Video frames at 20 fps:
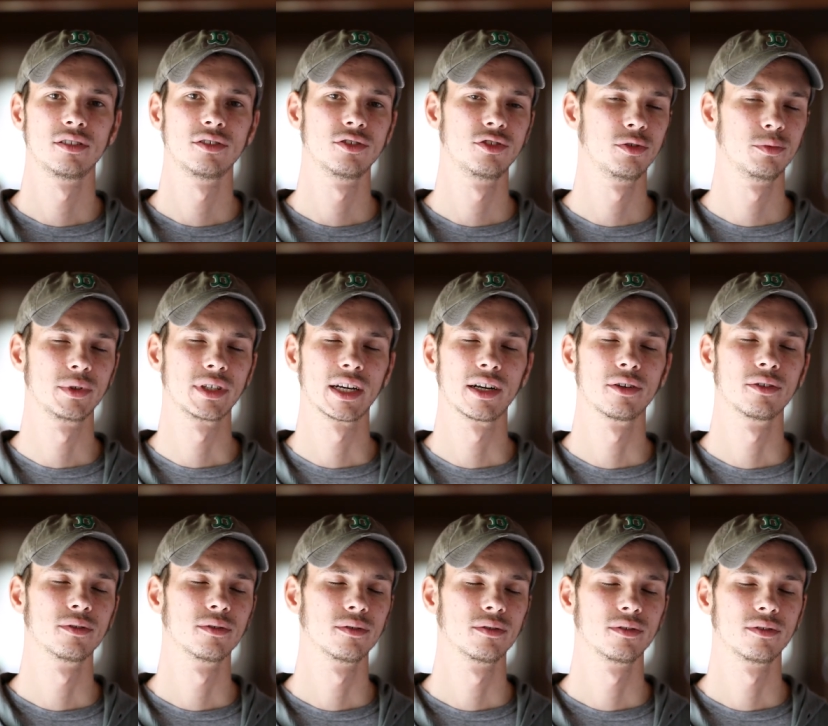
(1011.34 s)
and zooming
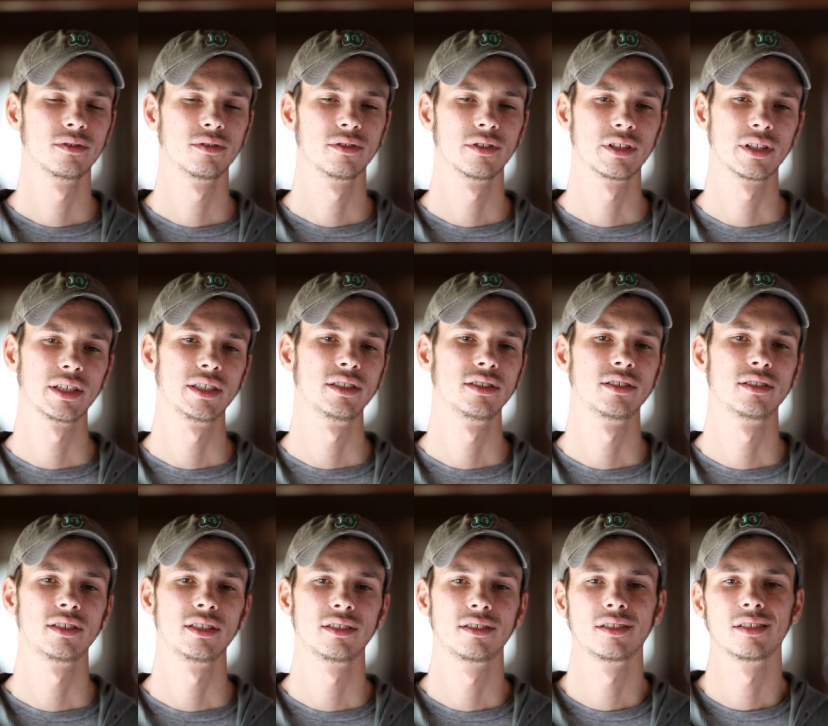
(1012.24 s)
out the
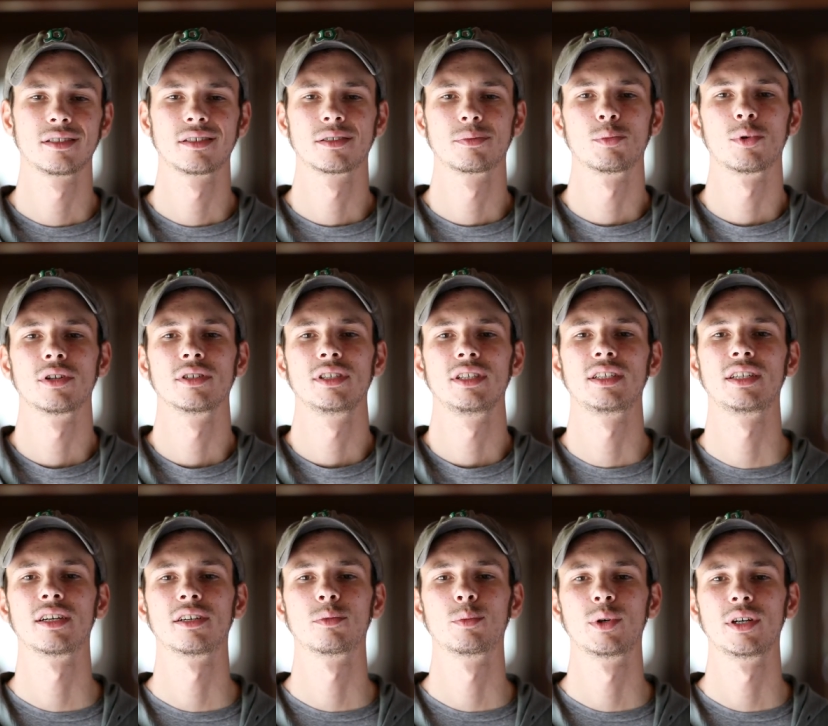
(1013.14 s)
lens. It's, it's small
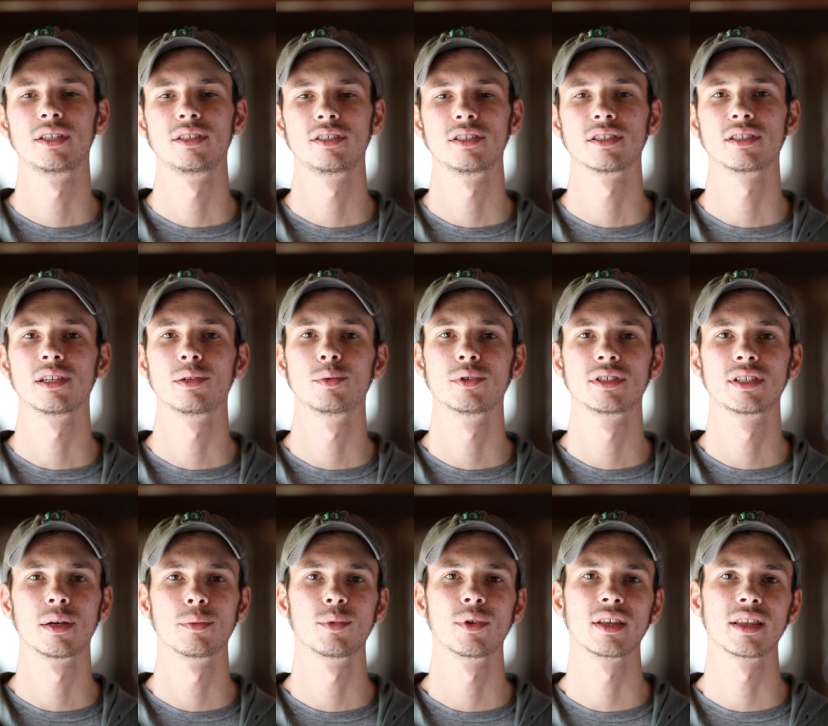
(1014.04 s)
detail, but just it
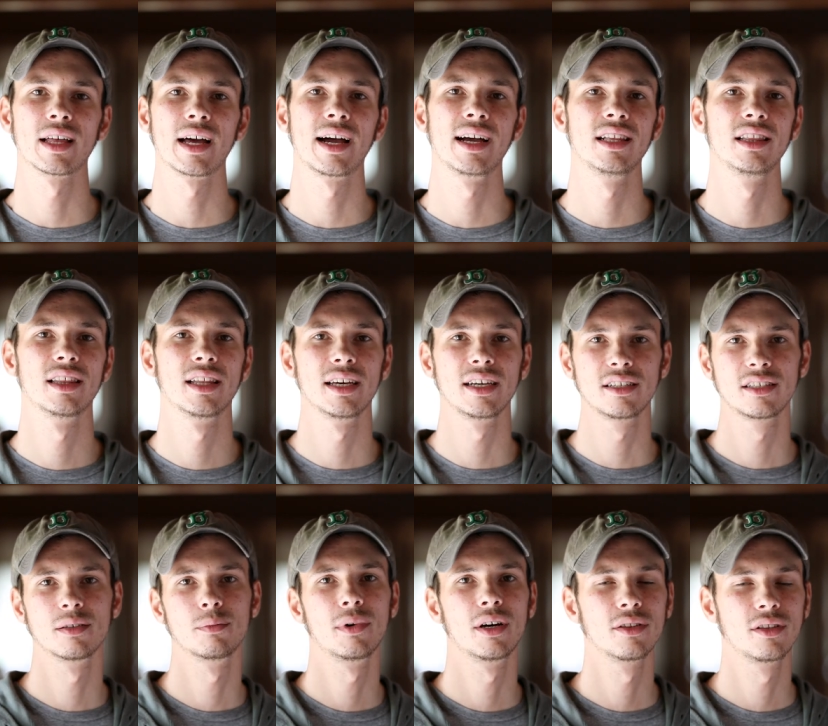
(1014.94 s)
was something that I
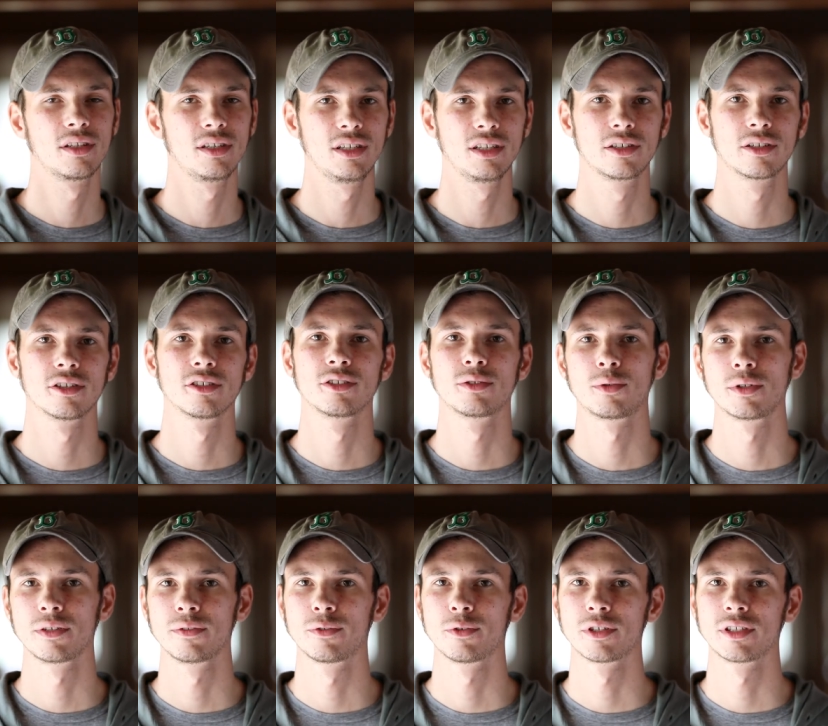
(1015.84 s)
liked about the Nikon
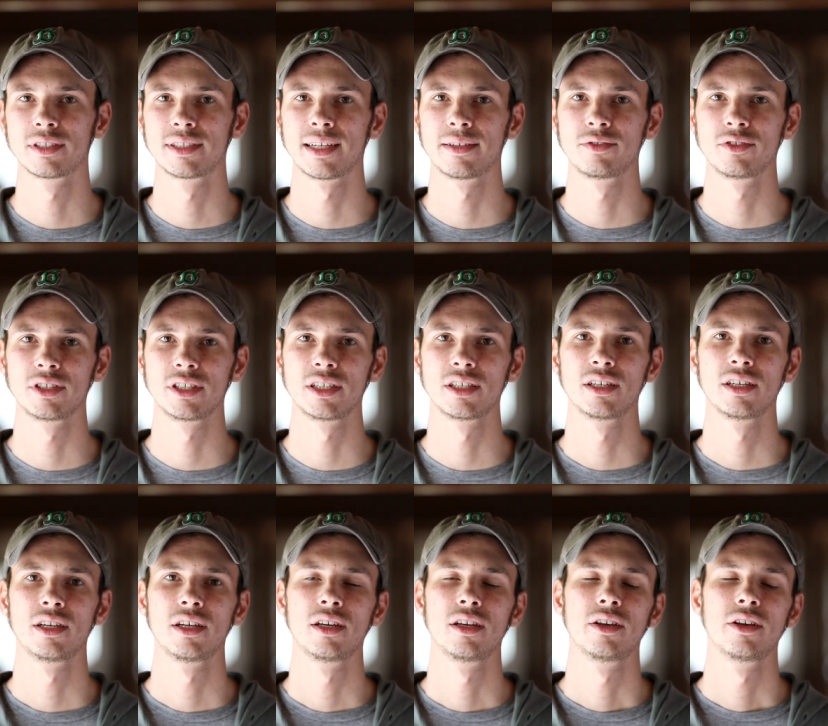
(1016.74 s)
24 to 70.
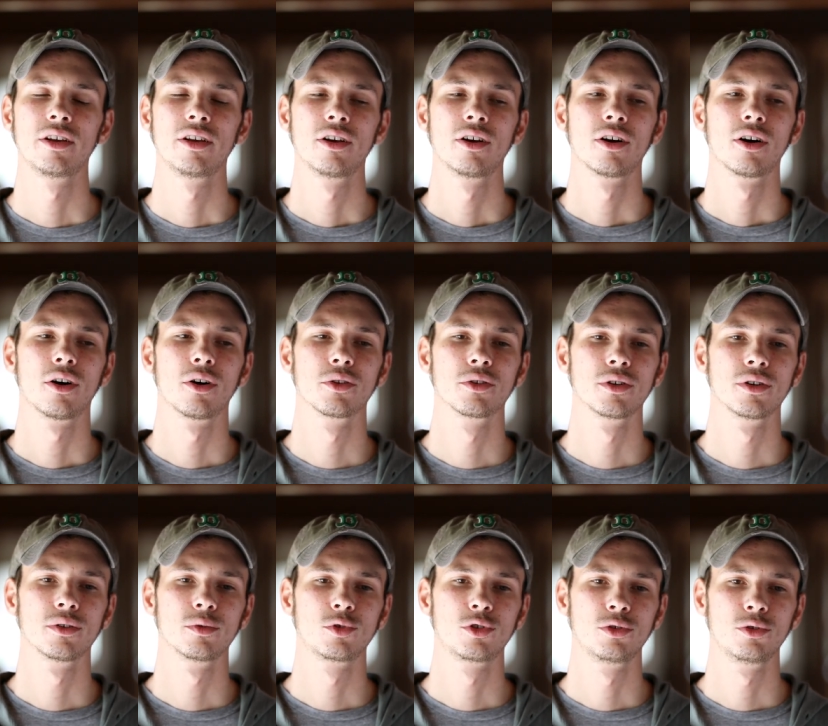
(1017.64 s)

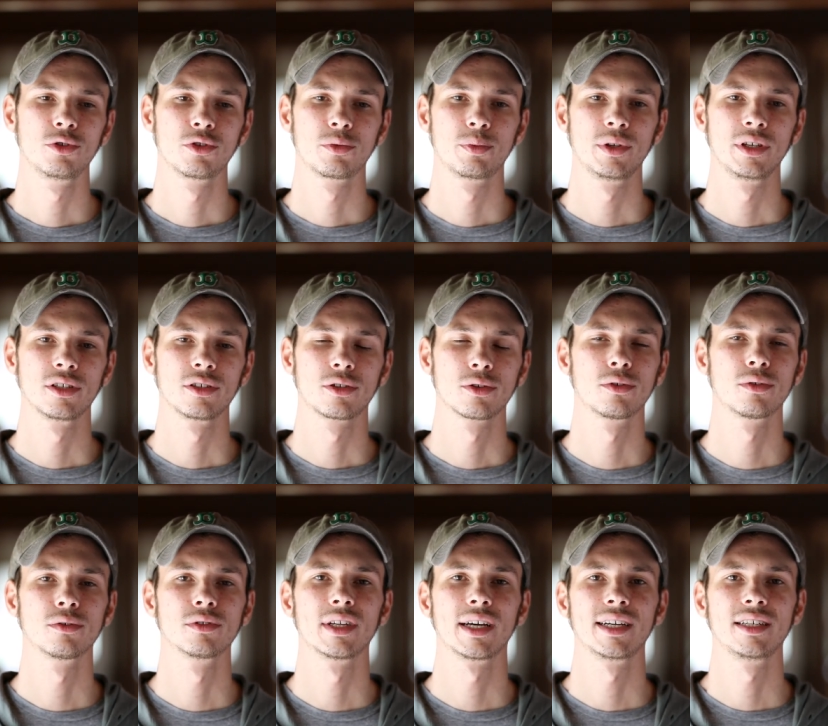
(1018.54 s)
Although truth being
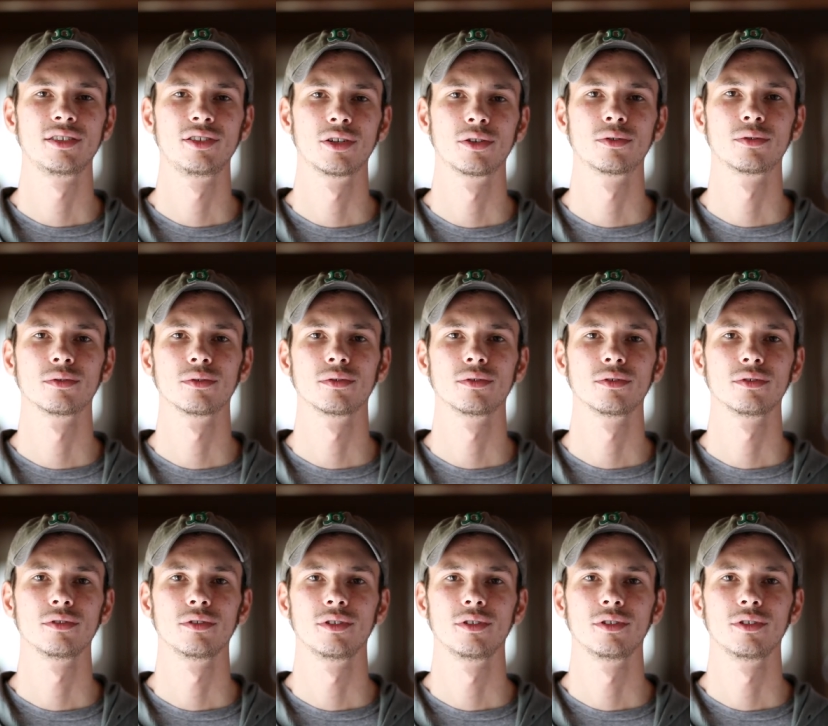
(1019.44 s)
told, I don't